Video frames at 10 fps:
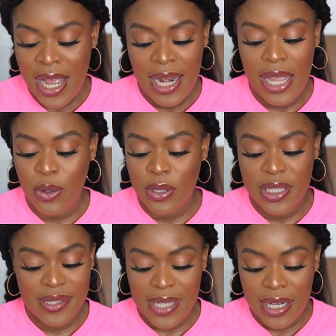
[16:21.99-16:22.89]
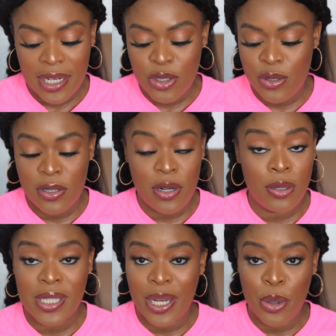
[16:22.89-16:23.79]
like on designer shoes,
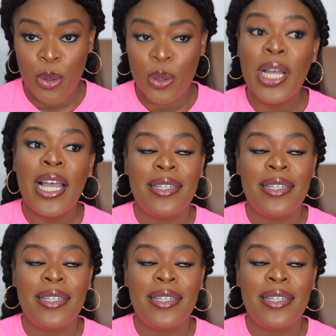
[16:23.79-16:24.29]
clothes, and all?